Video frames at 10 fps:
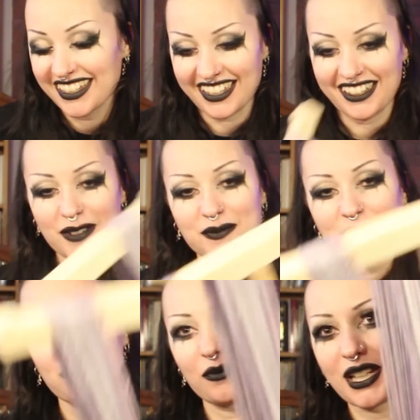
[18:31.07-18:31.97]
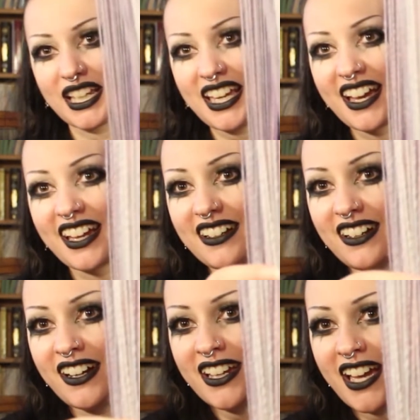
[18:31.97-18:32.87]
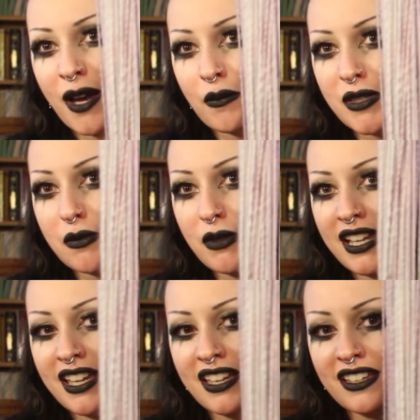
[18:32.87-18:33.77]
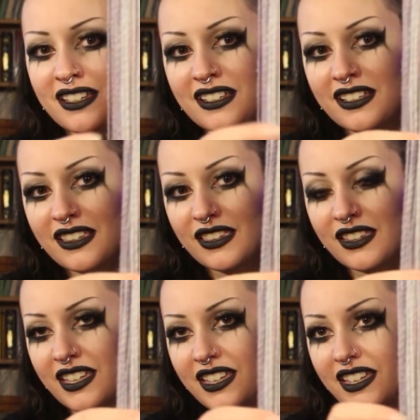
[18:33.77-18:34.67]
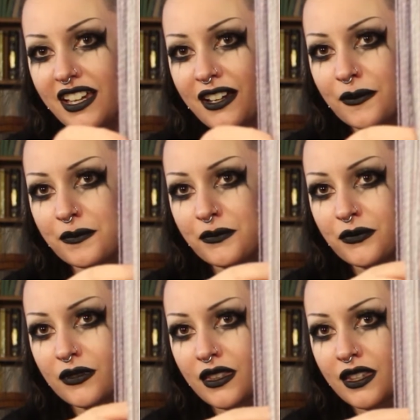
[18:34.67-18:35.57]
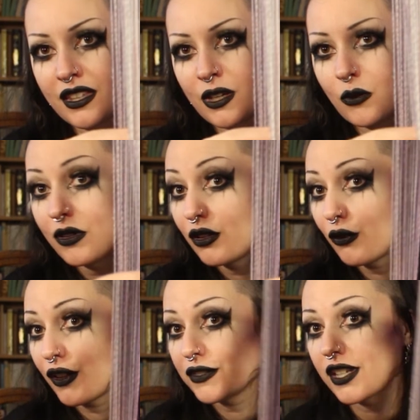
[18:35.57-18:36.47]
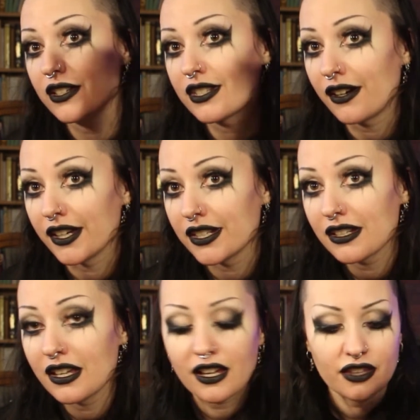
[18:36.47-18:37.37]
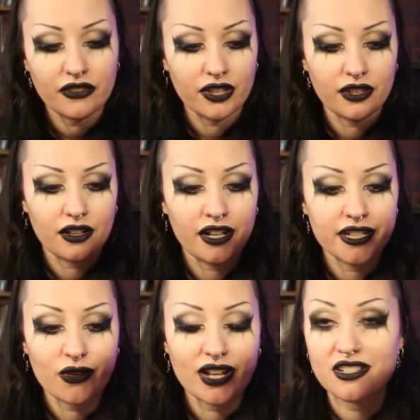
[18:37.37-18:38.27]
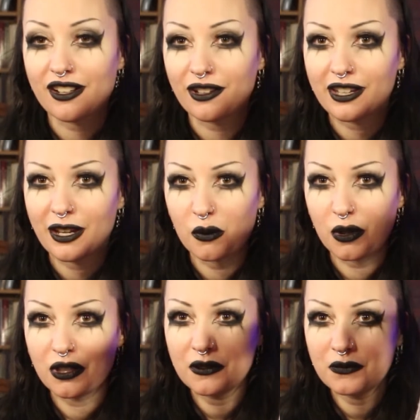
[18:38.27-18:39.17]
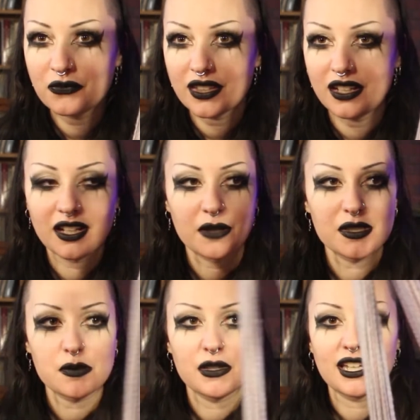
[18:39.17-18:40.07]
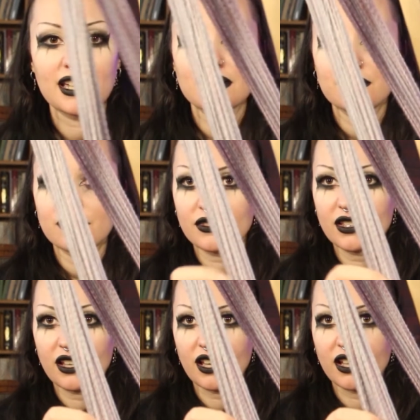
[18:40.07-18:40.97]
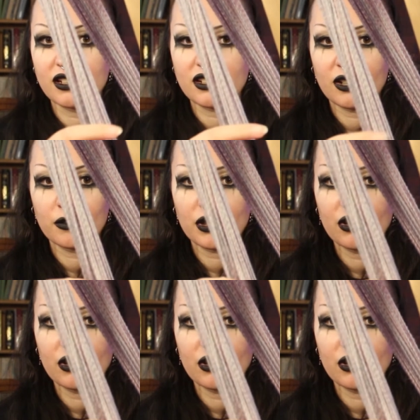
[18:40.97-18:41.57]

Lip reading: but yeah, I am spinning the one of the flips I dyed, the hydrangea looking one. I am spinning it and I'm